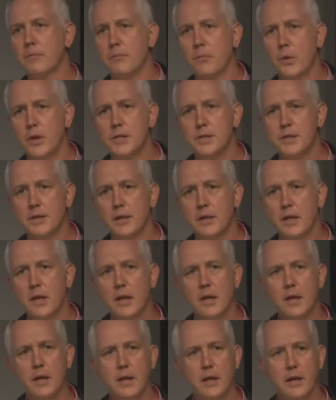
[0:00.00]
Winton,
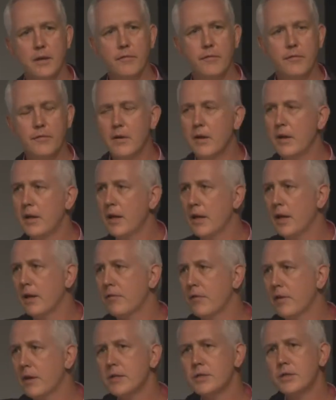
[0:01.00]
if
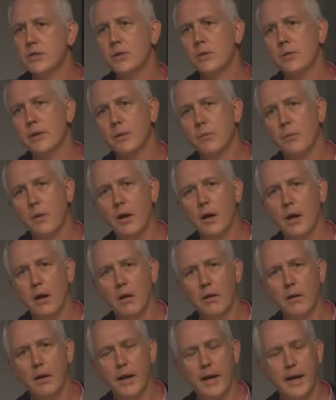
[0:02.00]
he's doing
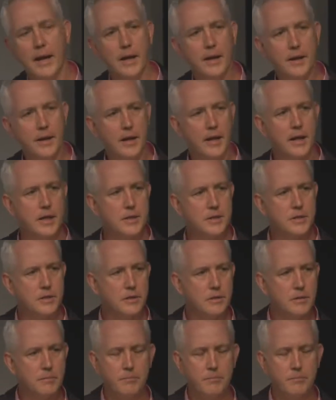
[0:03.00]
well and he's